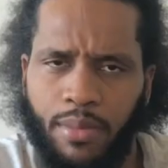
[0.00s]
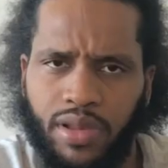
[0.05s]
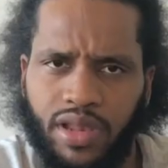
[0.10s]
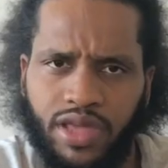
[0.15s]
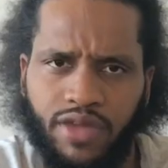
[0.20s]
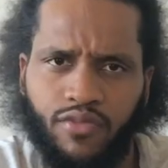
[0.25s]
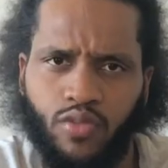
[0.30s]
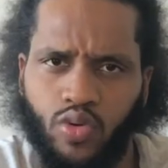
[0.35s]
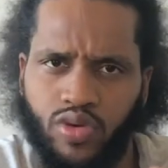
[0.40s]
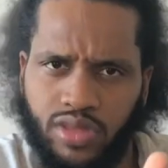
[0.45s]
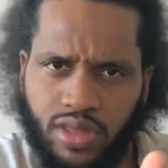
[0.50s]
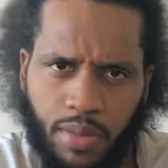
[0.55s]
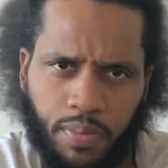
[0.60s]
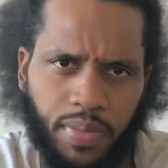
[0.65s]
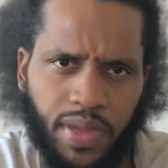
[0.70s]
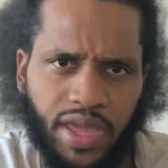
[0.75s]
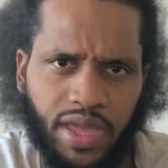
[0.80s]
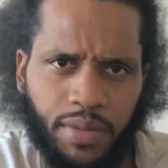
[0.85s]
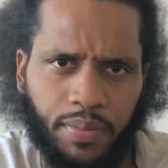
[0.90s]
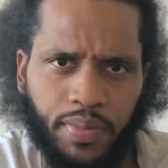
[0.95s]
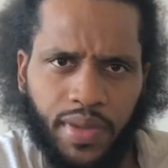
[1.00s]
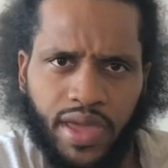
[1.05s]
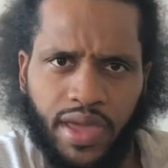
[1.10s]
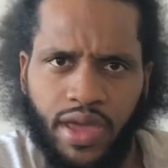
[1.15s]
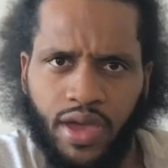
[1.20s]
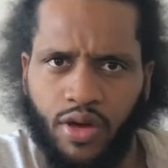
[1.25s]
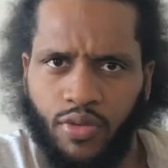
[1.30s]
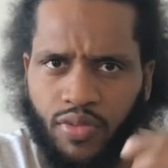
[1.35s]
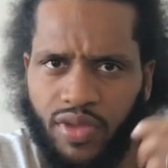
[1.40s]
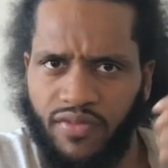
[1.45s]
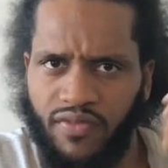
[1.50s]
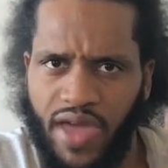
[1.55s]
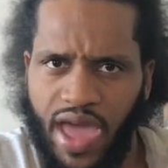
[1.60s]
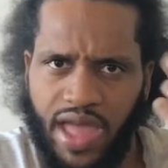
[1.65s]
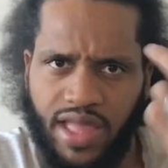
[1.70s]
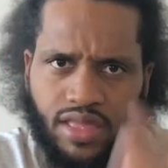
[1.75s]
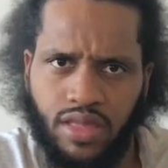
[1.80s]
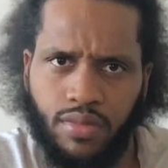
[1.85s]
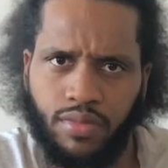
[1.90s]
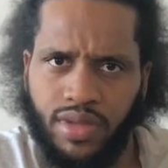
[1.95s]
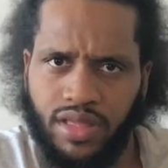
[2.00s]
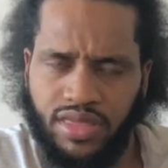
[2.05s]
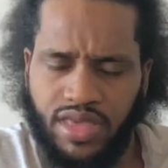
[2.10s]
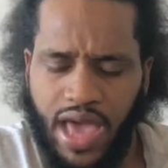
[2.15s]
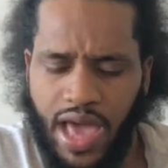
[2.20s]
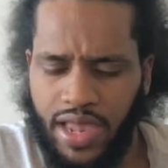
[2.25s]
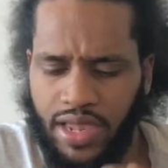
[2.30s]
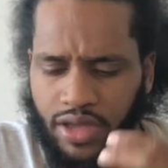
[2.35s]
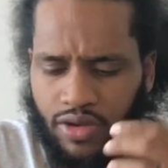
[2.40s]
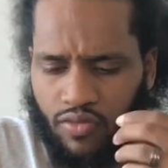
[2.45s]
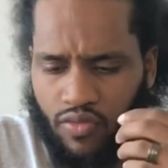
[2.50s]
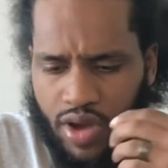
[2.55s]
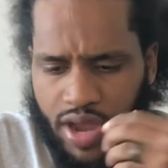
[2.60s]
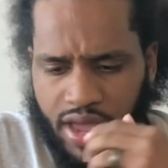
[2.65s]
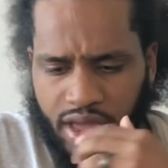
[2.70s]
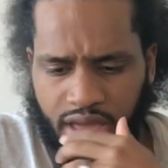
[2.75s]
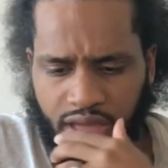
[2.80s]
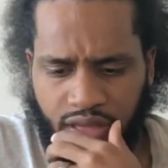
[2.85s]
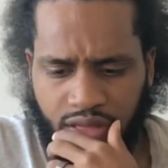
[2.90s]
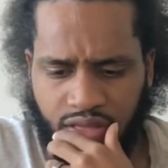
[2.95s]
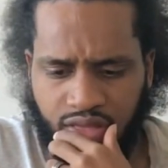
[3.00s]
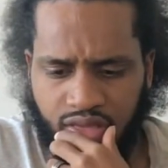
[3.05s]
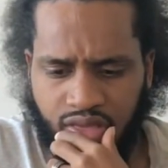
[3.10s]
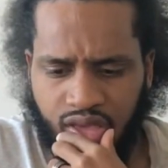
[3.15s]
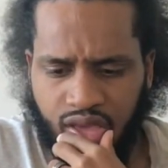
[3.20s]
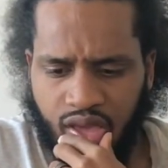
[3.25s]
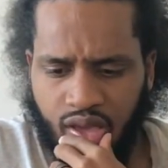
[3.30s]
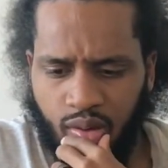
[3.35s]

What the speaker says: believe it was the pink pair. We've had the metallic reds.